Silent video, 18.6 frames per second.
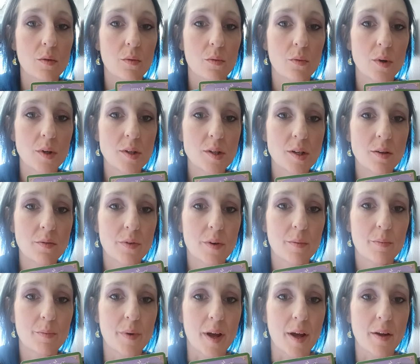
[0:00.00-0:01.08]
Wishing
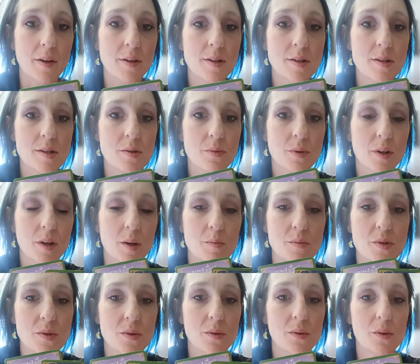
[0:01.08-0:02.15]
for balance when it
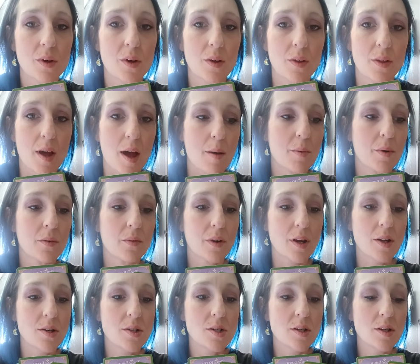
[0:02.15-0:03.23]
comes to a
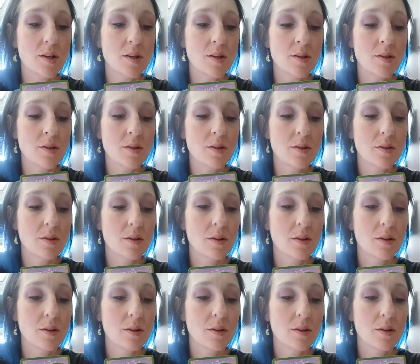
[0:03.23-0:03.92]
collaboration.